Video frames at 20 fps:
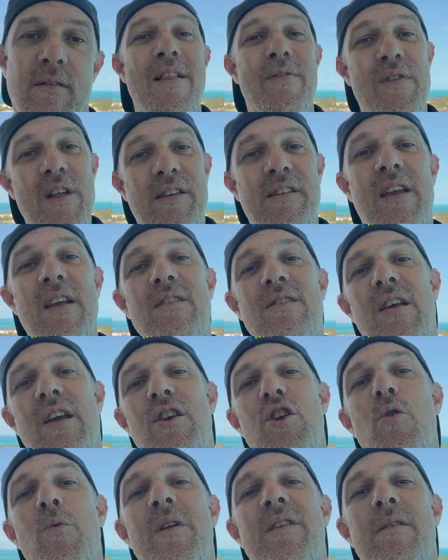This
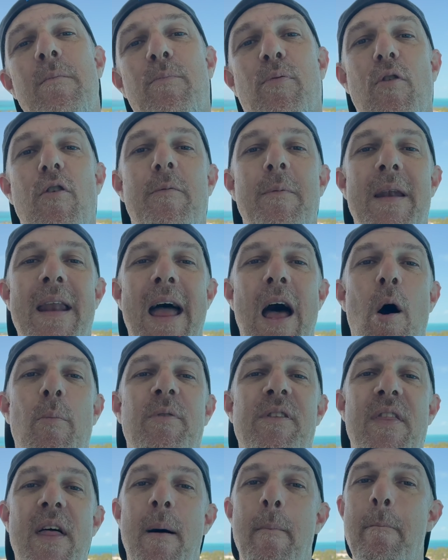continuous improvement
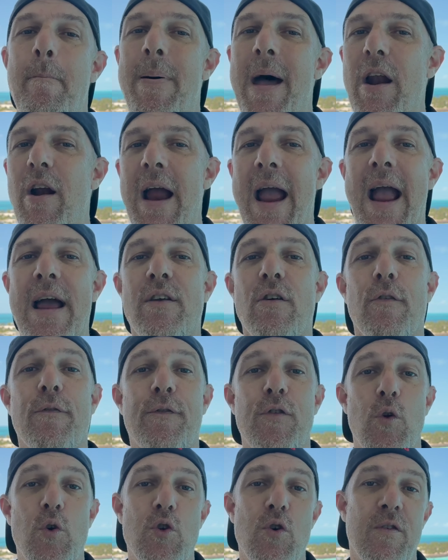helps them better handle
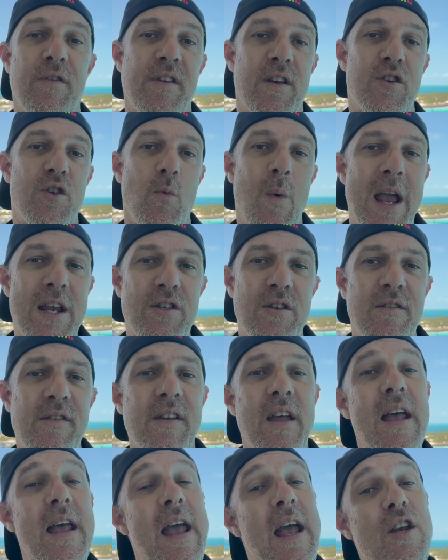future situations,
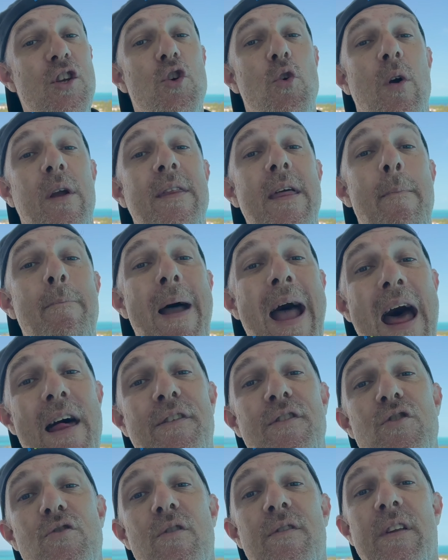ensuring that
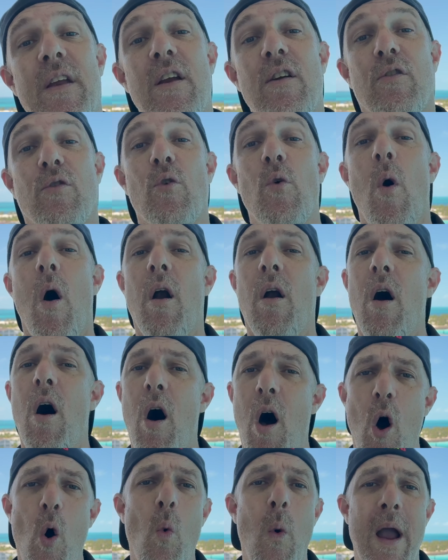passengers and crew are
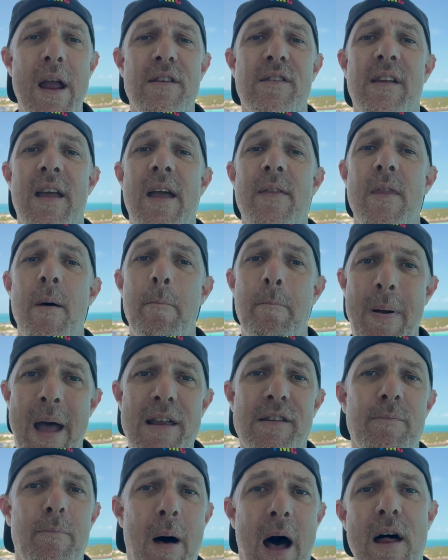always in the
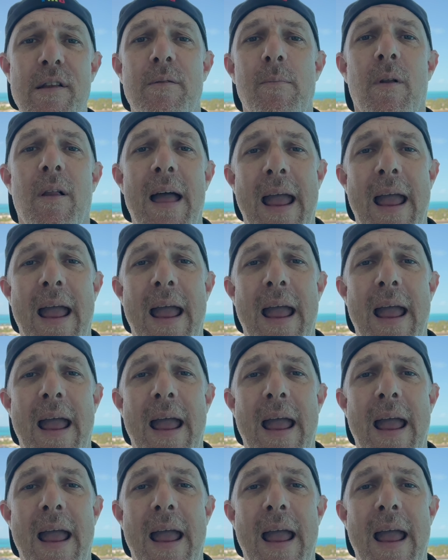best possible